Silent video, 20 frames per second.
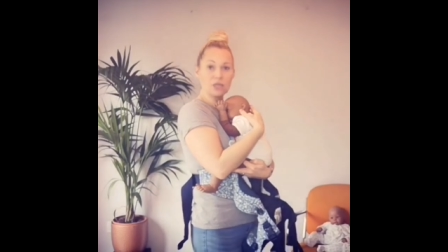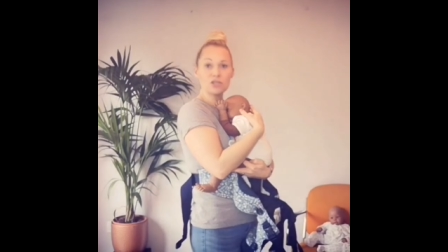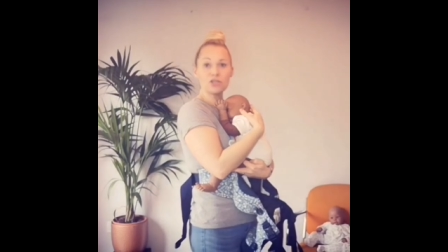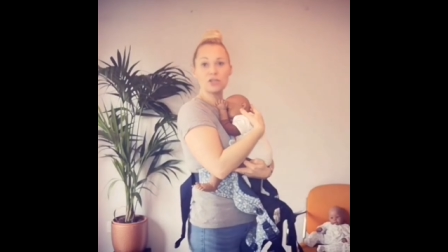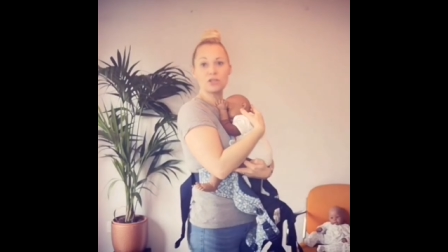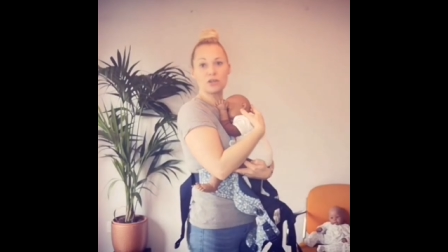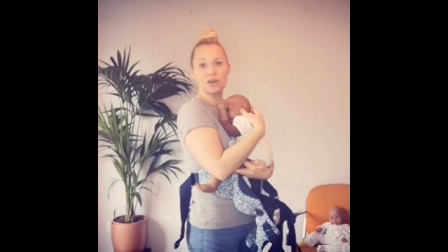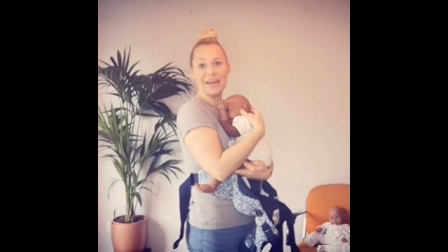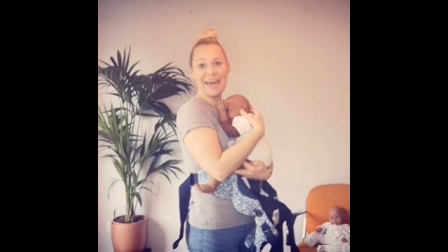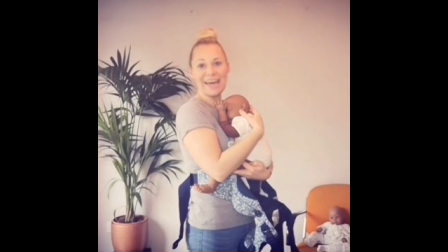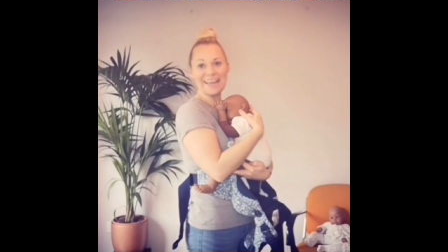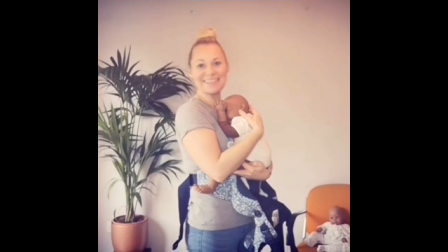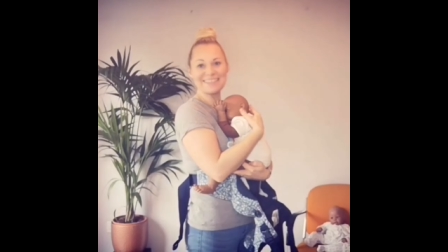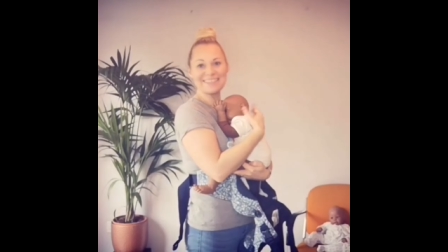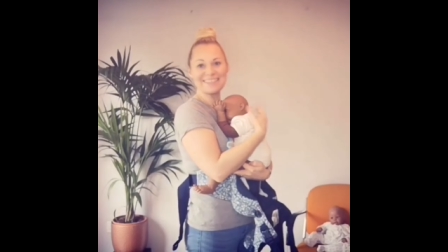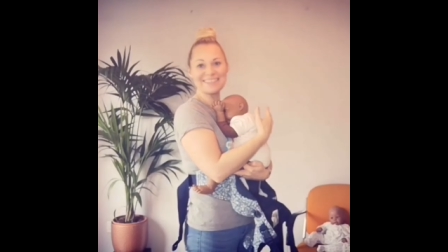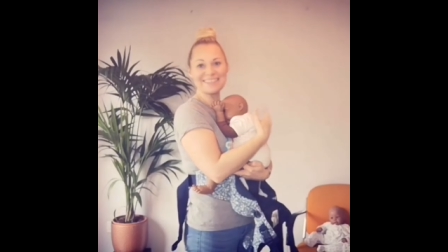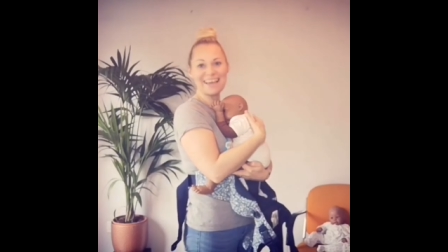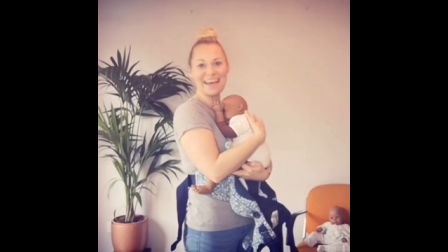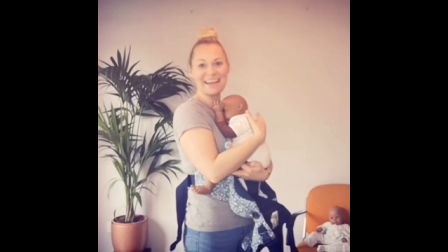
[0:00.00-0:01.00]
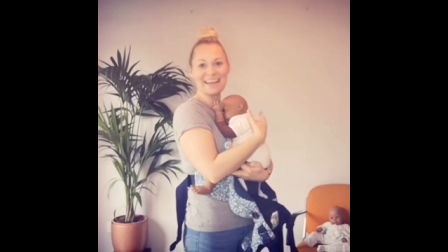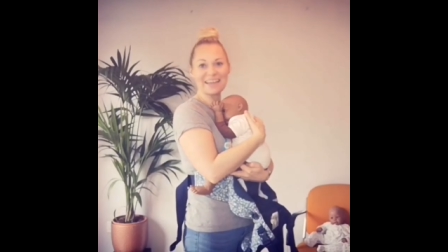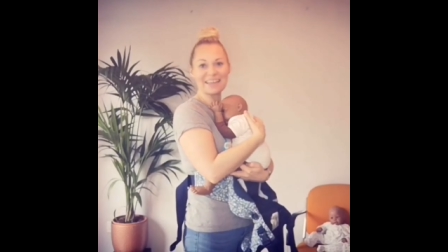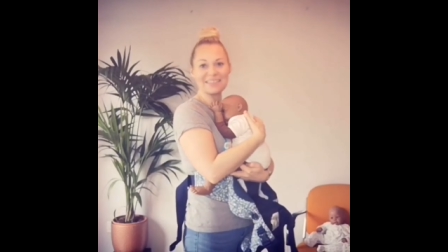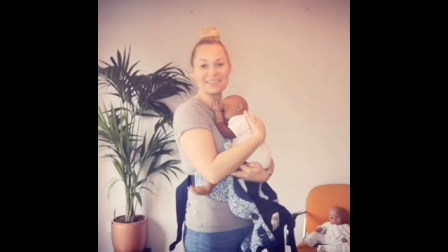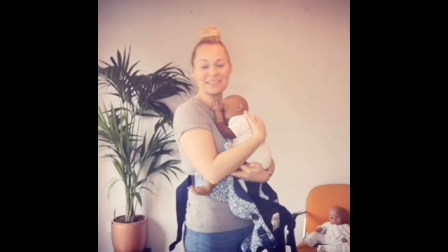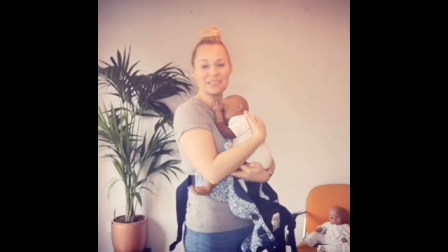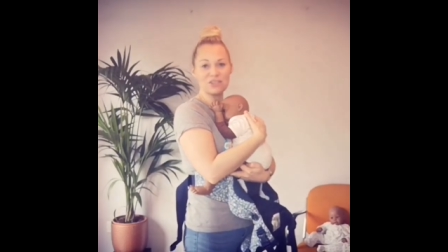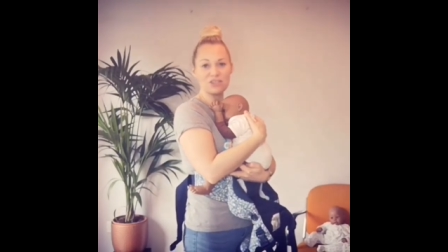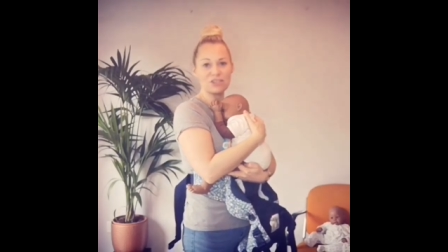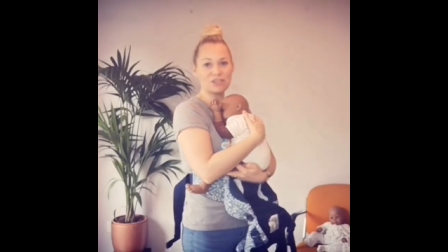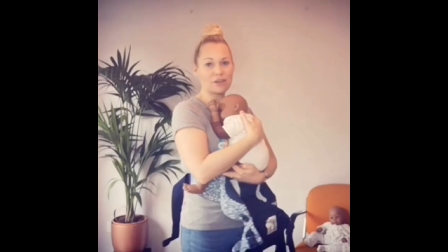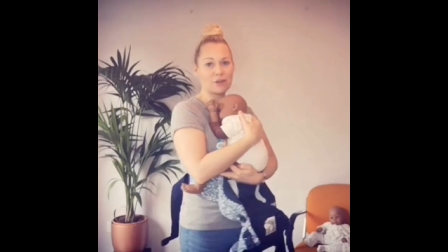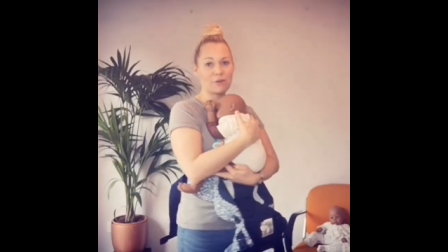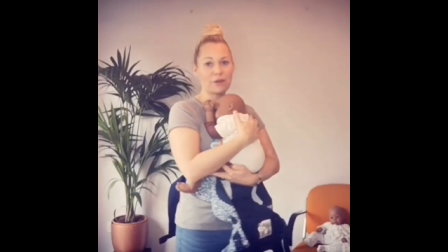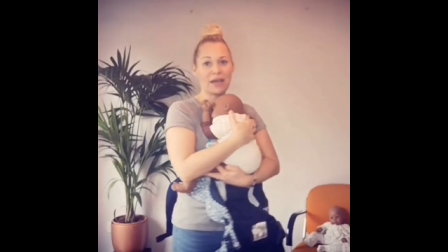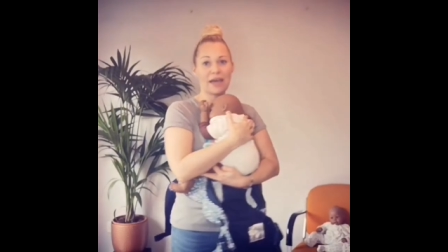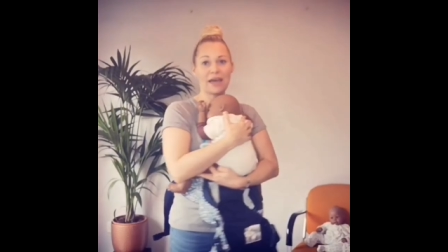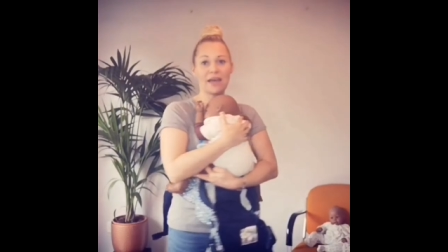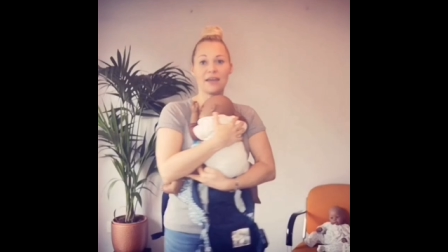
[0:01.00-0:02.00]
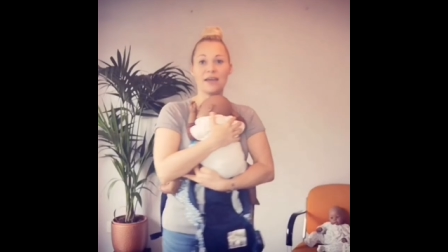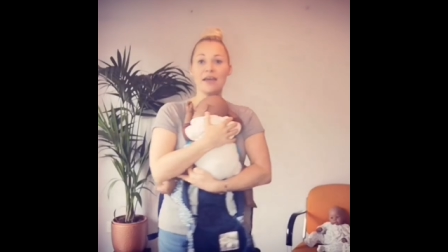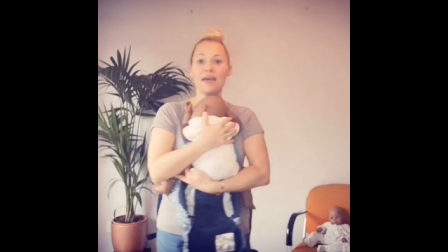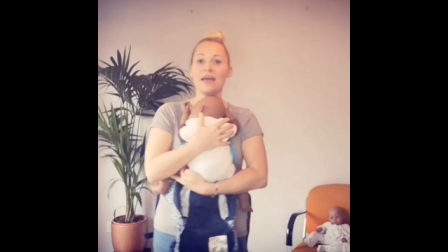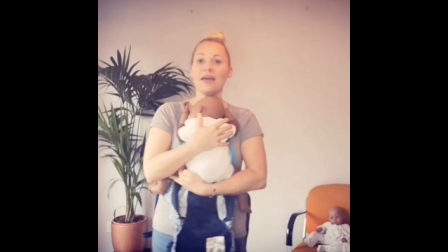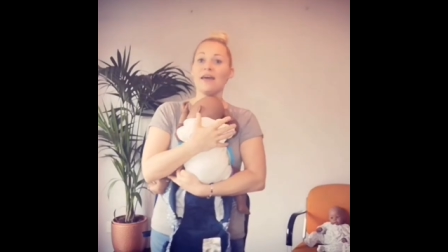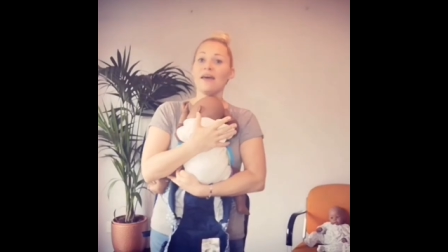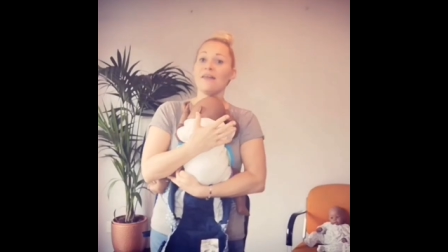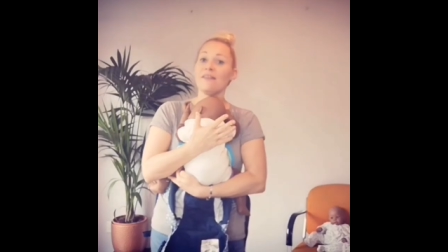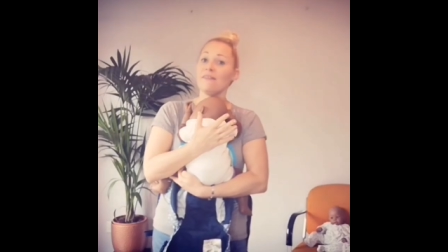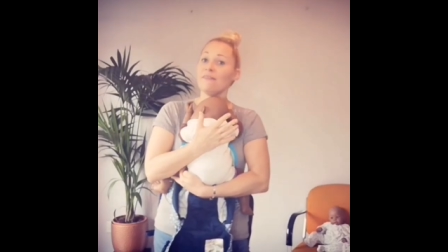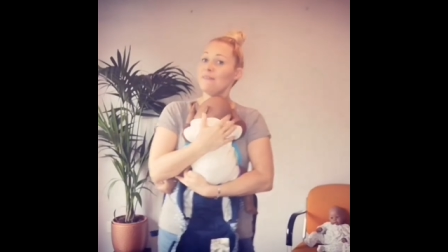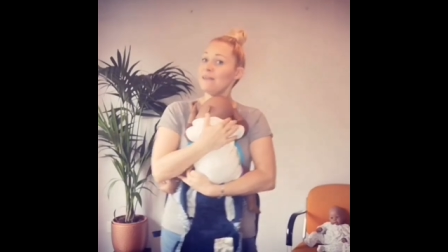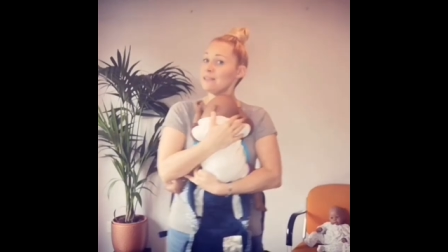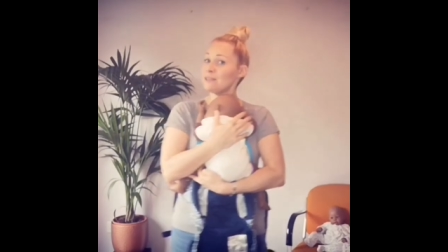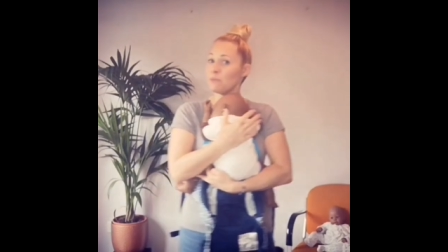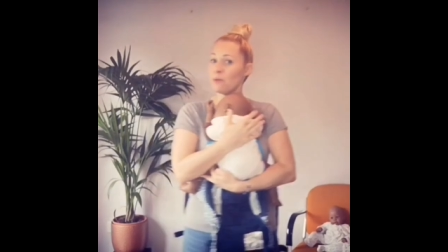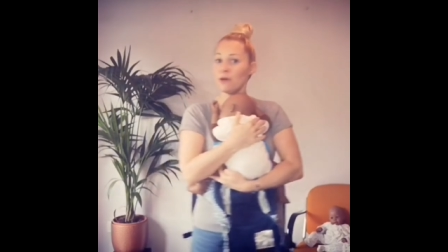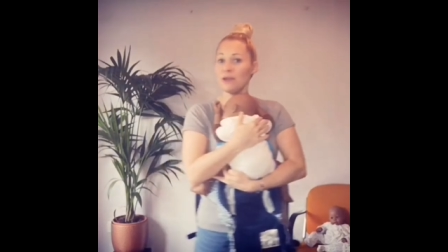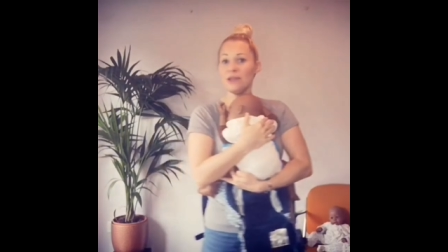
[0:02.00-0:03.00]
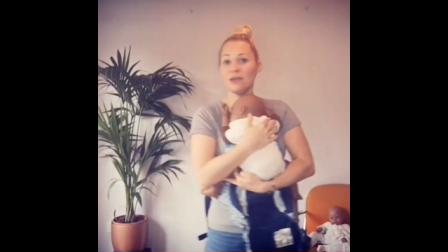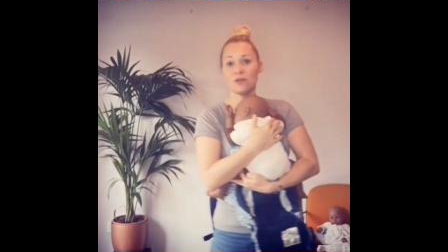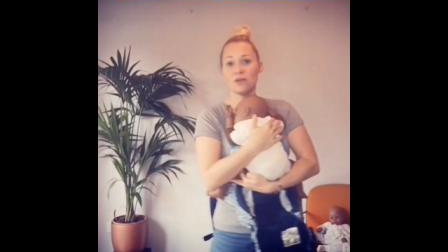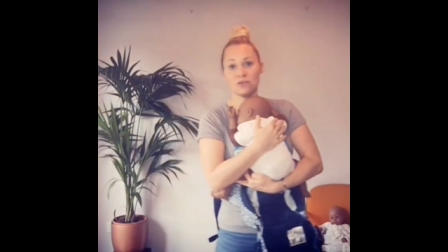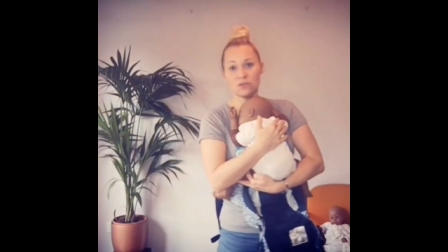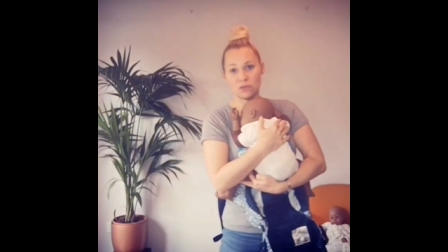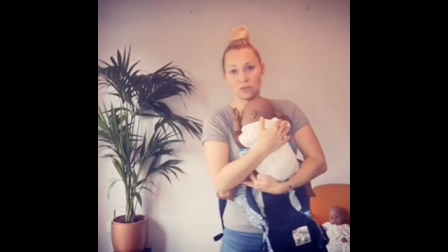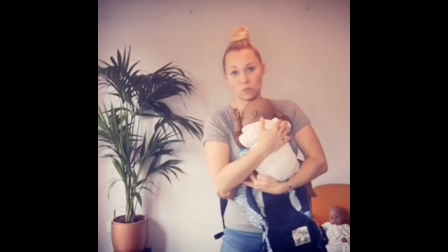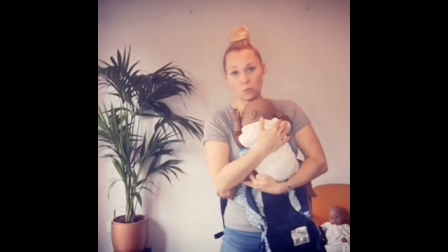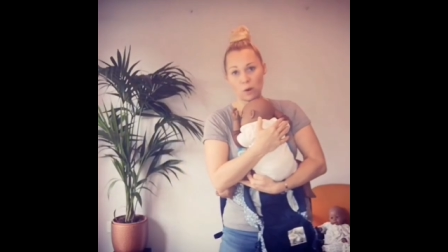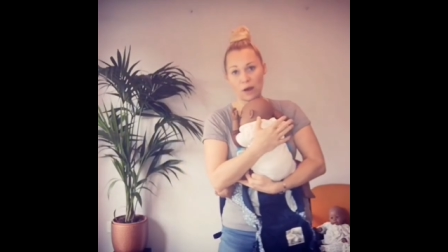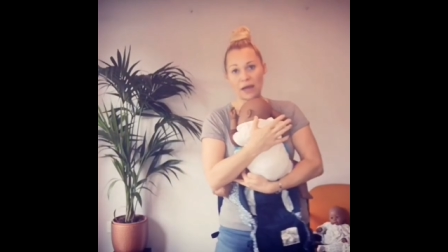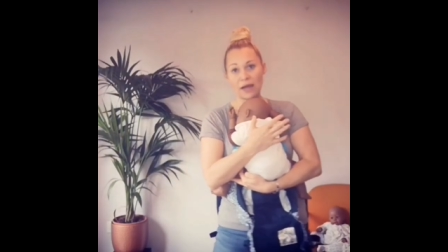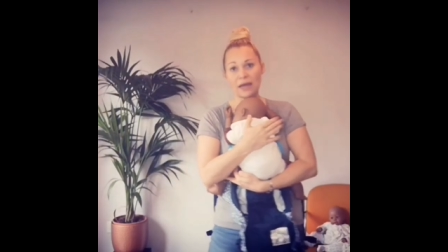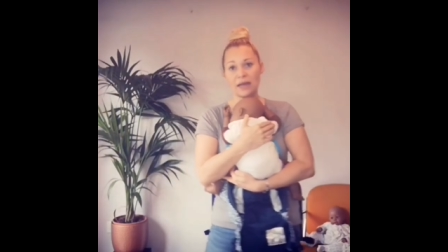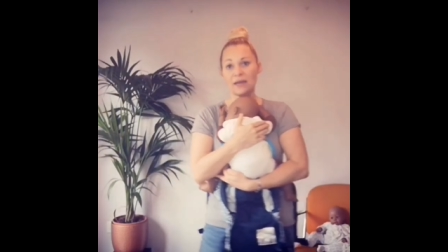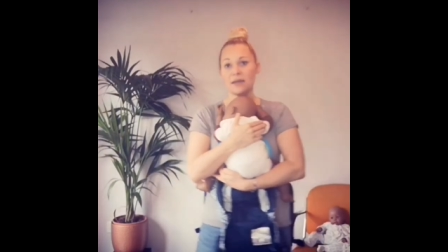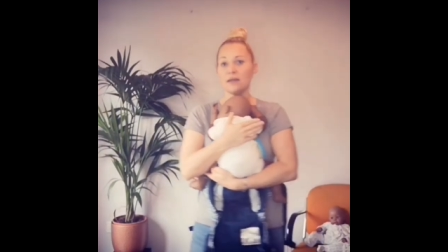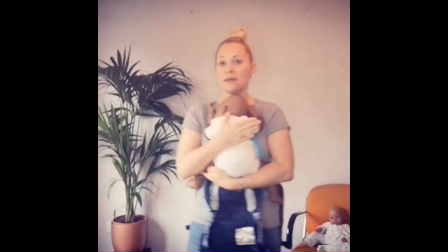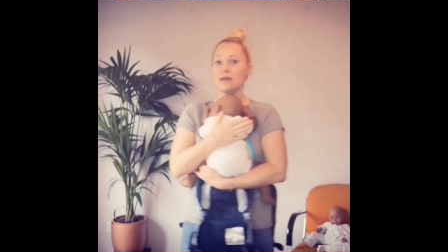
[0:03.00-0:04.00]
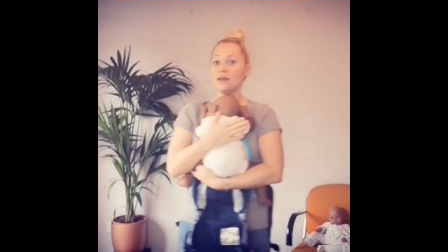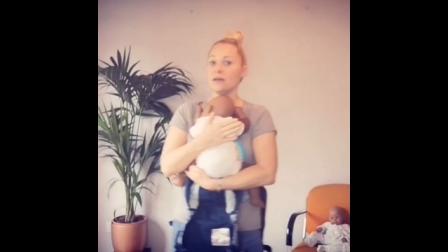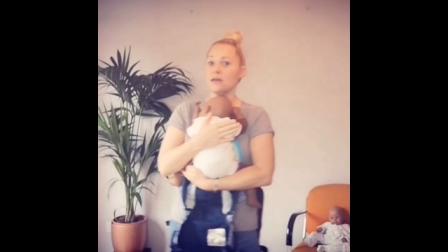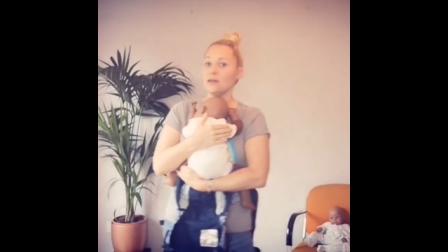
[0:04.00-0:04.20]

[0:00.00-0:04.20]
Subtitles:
She's got her head to the side and I can see she's okay. At this point you can sway.